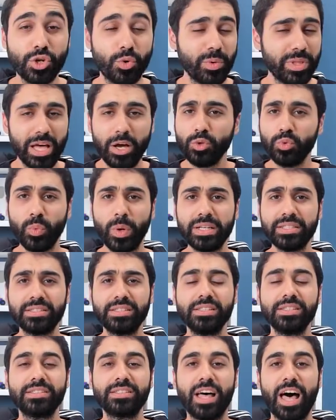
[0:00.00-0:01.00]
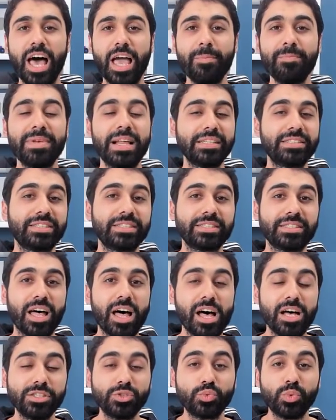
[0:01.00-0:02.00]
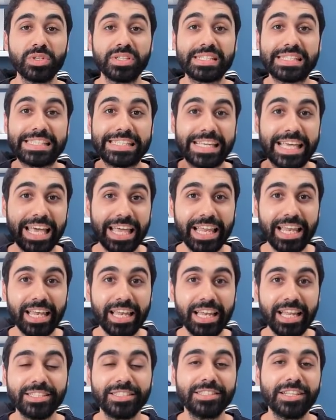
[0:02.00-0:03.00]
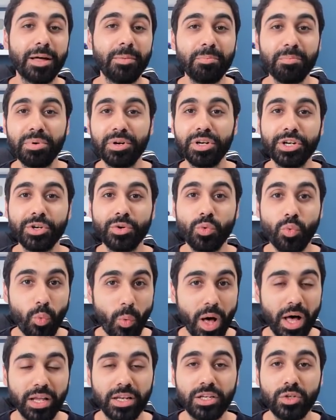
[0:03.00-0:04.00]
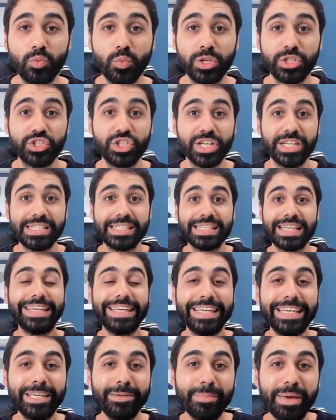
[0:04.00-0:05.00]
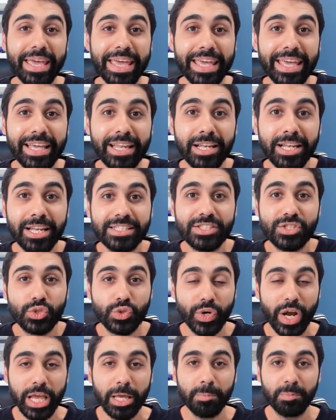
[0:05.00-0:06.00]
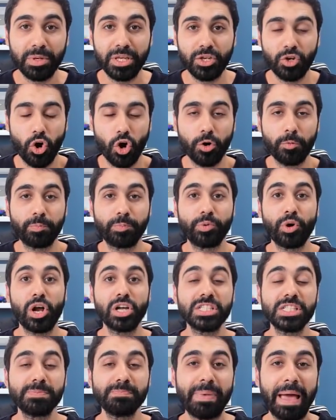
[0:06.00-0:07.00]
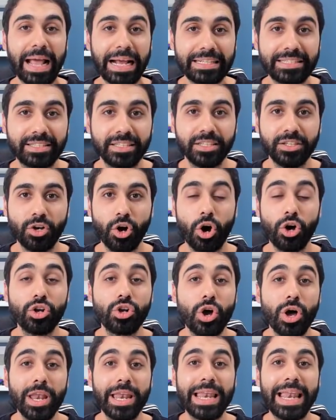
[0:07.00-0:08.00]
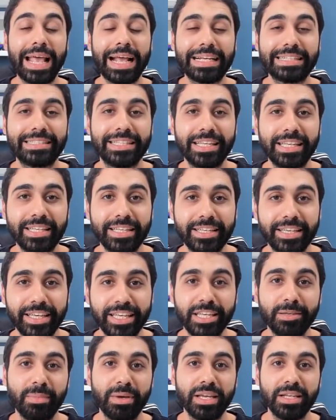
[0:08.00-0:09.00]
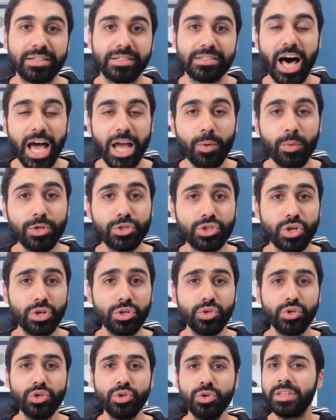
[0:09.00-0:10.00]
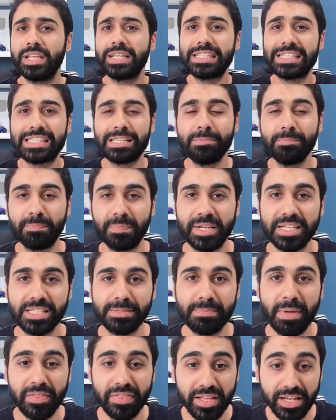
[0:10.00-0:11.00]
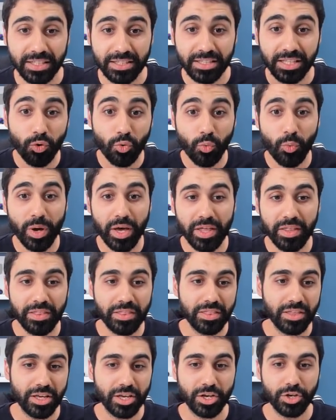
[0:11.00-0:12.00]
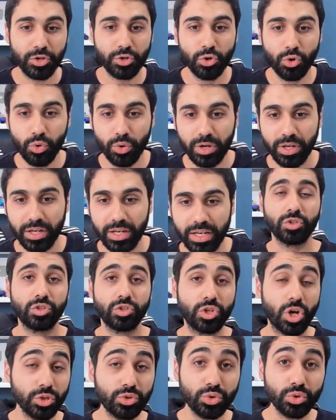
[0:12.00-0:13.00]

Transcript: without wasting time, let's start with skill number 1, which is email scraping or prospecting or collecting emails. I will show you the simplest method with Google. Go to